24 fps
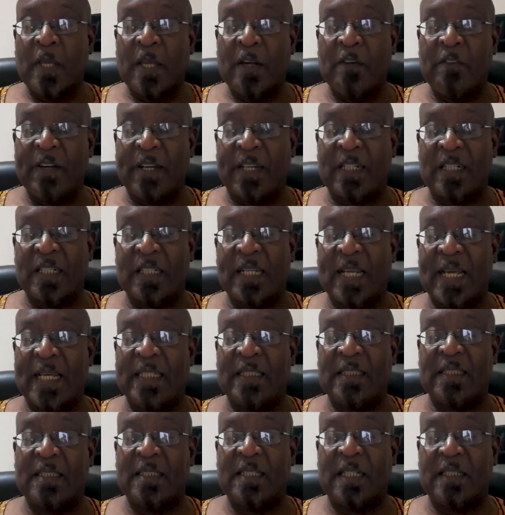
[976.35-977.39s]
in
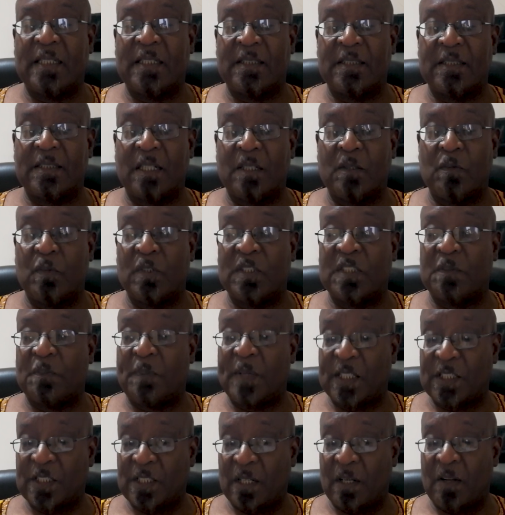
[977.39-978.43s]
recognizing that his son was
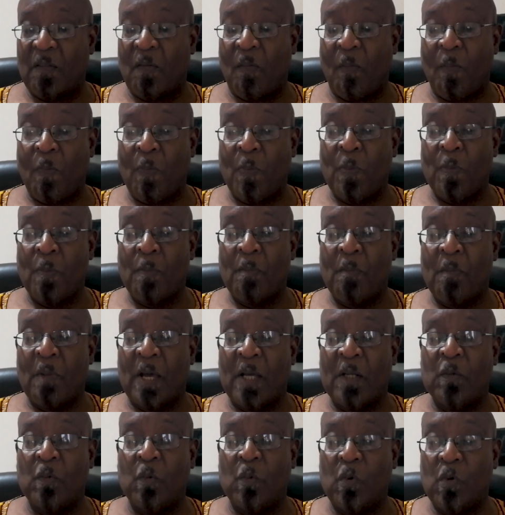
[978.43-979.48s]
special
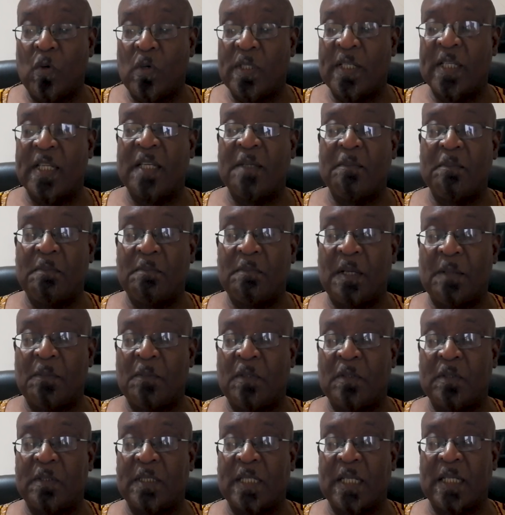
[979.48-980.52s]
and warning him
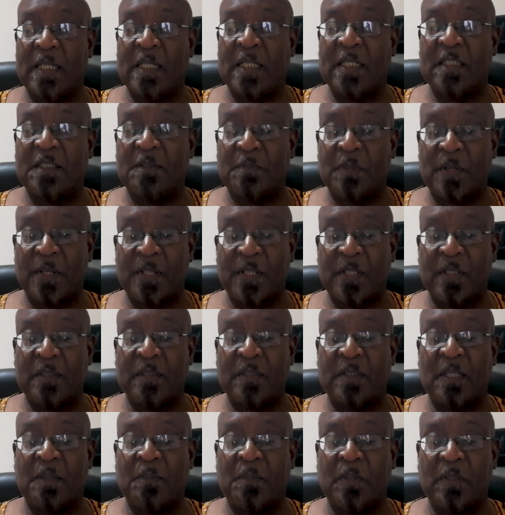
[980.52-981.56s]
about telling his
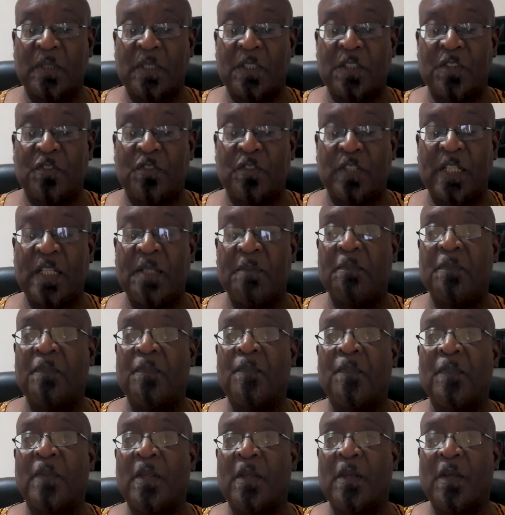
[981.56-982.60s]
brothers about his dream,
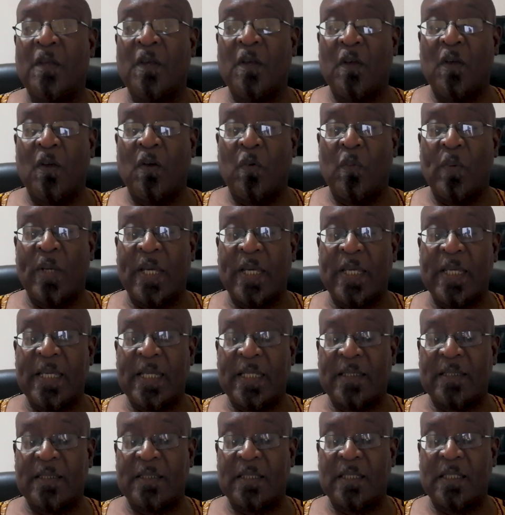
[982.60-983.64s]
where he
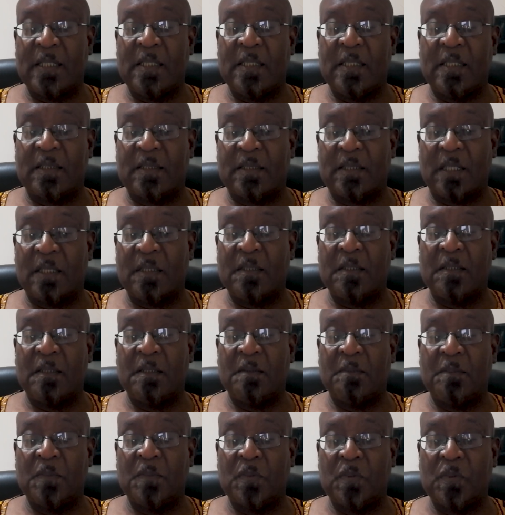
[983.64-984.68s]
had seen the
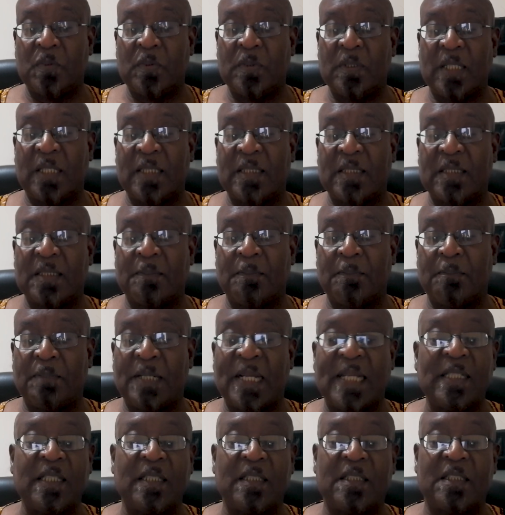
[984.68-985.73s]
sun, moon, and
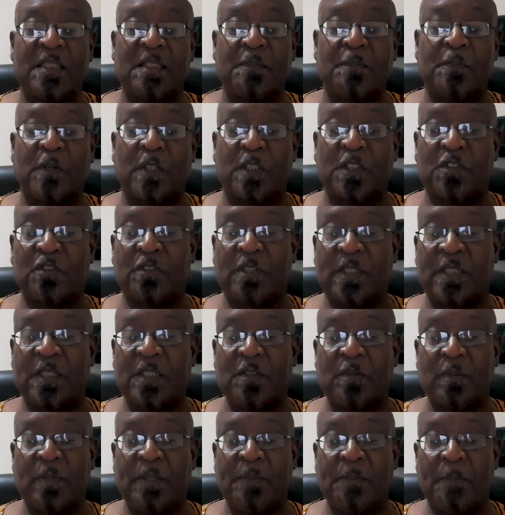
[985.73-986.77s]
planets prostrating
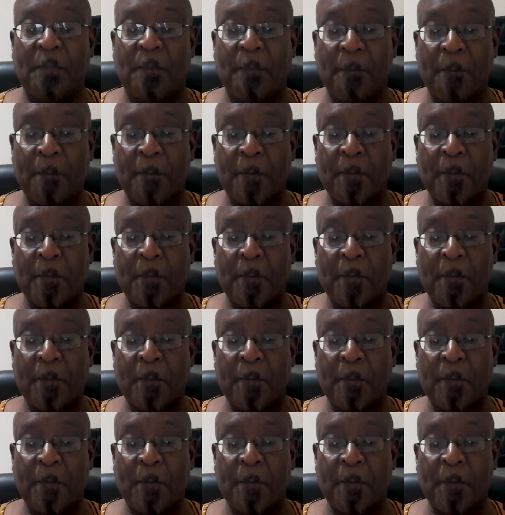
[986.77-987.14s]
to him.